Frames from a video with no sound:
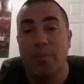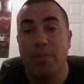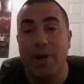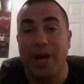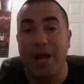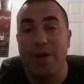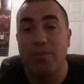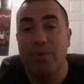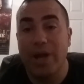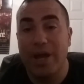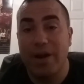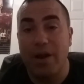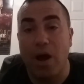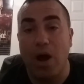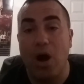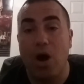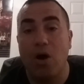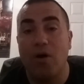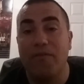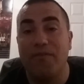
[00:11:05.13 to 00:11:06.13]
but I read
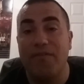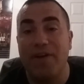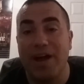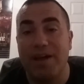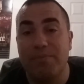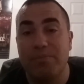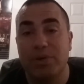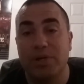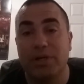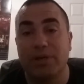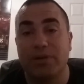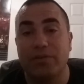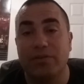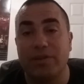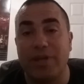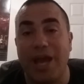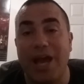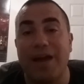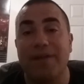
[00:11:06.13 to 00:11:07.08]
all 5 books